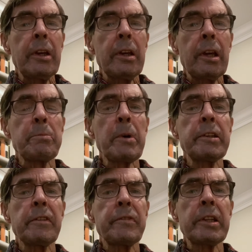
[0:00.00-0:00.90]
In my
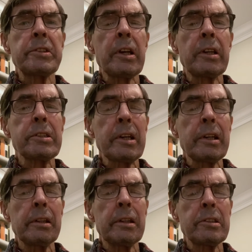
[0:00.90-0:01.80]
defense, I'll say
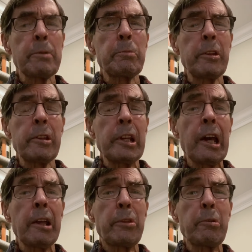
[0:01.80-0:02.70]
simply that he
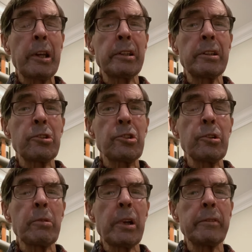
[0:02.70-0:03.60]
had threatened to shoot
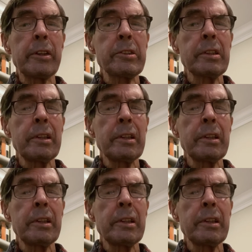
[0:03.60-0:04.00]
one of us.